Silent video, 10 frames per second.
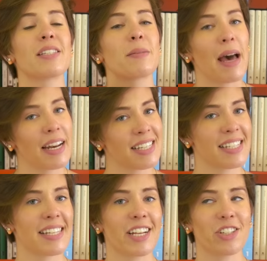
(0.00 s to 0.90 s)

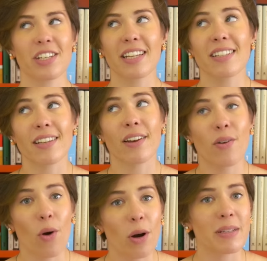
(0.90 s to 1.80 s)
Somatosensation is
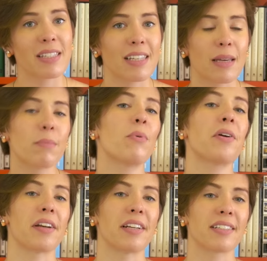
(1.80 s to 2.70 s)
enormously
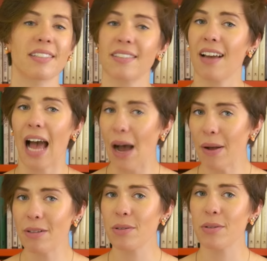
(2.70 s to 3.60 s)
important.
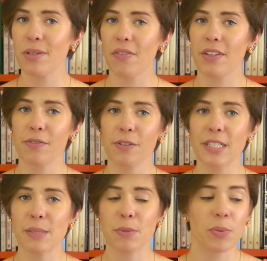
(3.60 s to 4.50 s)
How else would you tell the
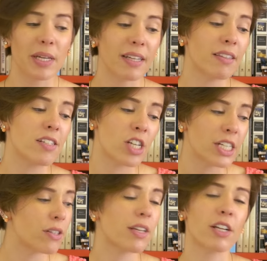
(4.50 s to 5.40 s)
difference between the
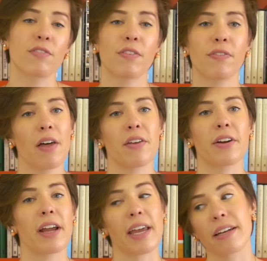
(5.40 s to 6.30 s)
gentle touch of a
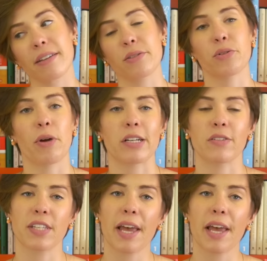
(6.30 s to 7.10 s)
feather and the scratch of